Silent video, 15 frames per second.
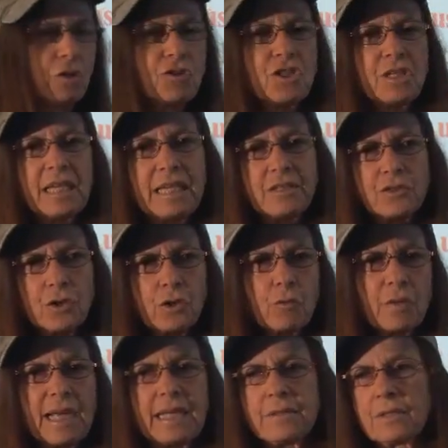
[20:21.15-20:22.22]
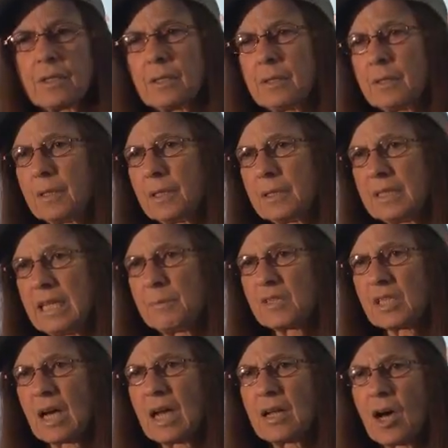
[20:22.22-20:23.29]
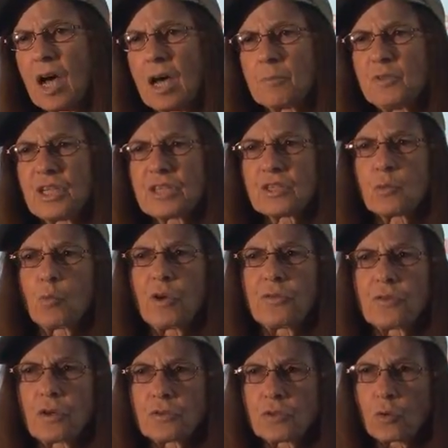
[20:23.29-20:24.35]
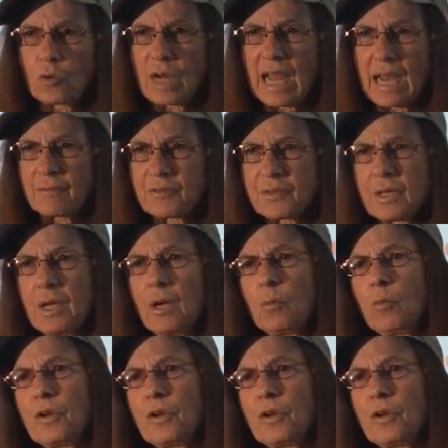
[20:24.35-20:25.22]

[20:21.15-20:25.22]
You should integrate the deep sky objects with those graphs,